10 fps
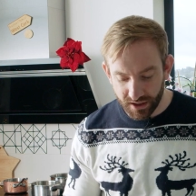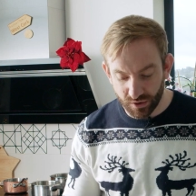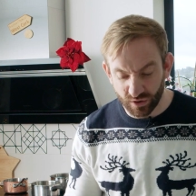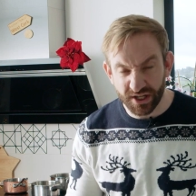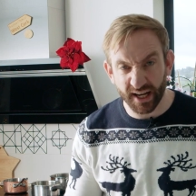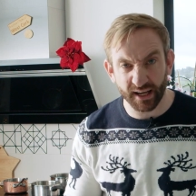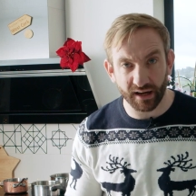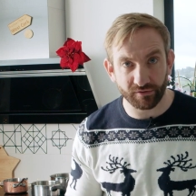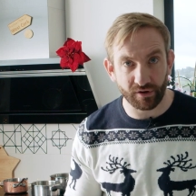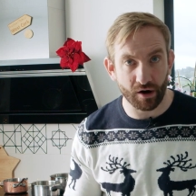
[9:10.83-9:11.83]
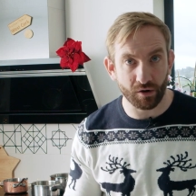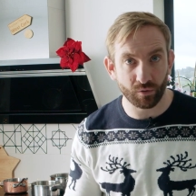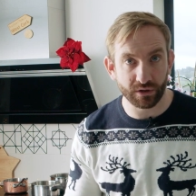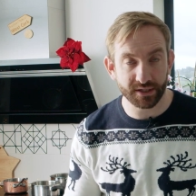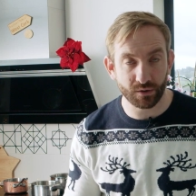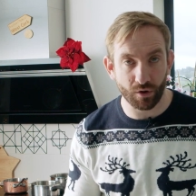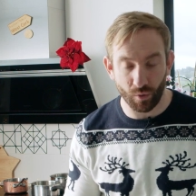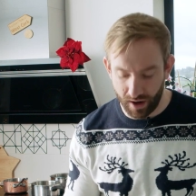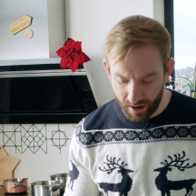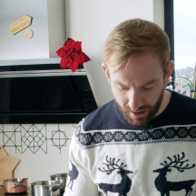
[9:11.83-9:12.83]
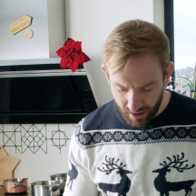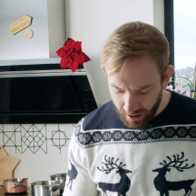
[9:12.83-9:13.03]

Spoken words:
So we'll check it after an hour, we'll see where we are,